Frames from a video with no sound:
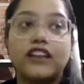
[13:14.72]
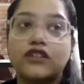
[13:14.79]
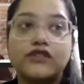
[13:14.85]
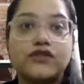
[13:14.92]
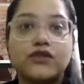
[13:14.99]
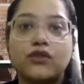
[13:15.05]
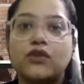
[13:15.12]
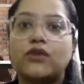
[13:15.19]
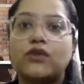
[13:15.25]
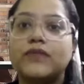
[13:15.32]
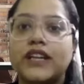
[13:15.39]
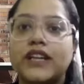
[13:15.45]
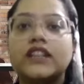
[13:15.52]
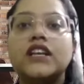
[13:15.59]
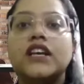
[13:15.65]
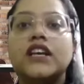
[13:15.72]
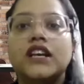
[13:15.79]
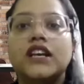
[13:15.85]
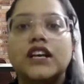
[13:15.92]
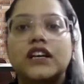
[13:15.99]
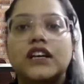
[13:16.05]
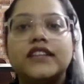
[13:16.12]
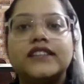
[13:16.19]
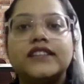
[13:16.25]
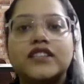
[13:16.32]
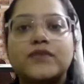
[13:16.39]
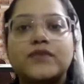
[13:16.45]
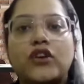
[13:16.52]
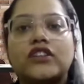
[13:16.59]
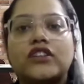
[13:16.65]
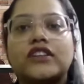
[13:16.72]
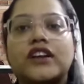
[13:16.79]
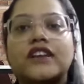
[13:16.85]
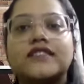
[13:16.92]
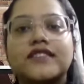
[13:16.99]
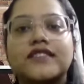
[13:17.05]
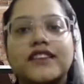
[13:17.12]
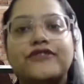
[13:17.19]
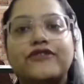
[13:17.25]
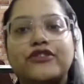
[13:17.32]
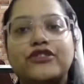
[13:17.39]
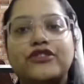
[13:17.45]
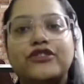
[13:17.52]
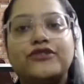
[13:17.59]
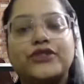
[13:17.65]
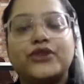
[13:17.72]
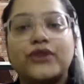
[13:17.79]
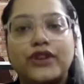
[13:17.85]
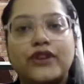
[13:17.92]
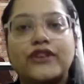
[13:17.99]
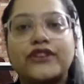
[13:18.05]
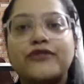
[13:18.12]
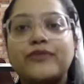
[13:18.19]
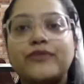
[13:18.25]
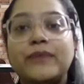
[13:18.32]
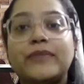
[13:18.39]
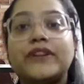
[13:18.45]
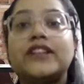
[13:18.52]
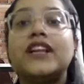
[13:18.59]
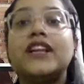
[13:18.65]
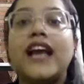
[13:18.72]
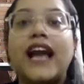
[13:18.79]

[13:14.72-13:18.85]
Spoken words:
also hope that this podcast is helpful to a lot of people.